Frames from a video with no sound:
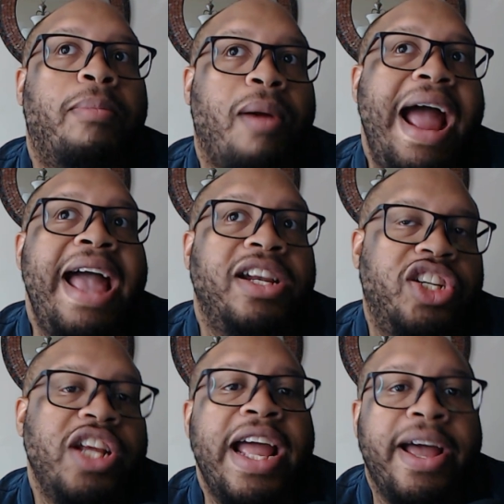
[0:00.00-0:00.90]
Brad
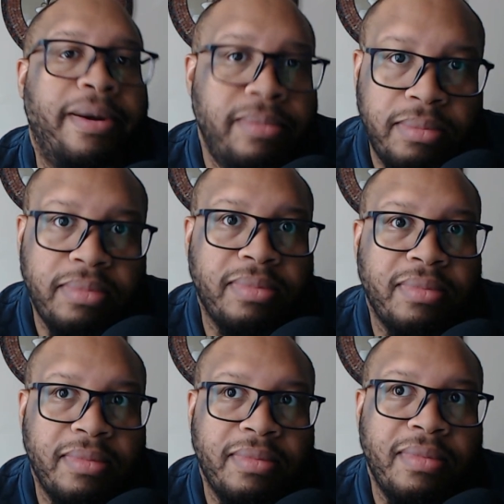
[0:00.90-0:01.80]
Sham
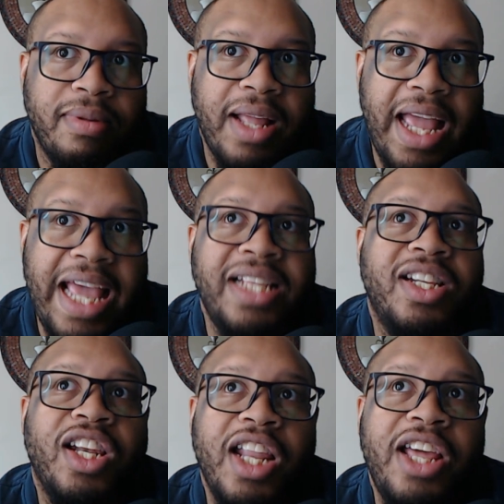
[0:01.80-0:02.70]

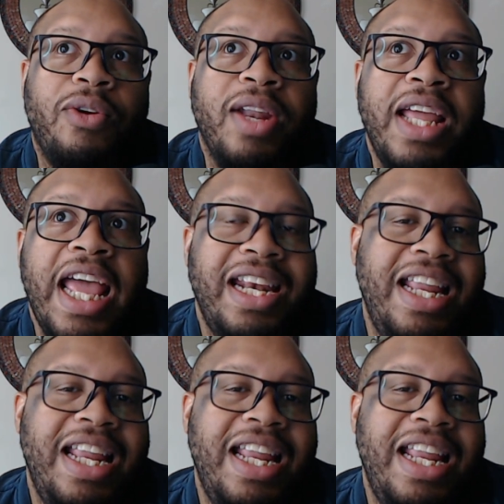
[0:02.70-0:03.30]
is literally,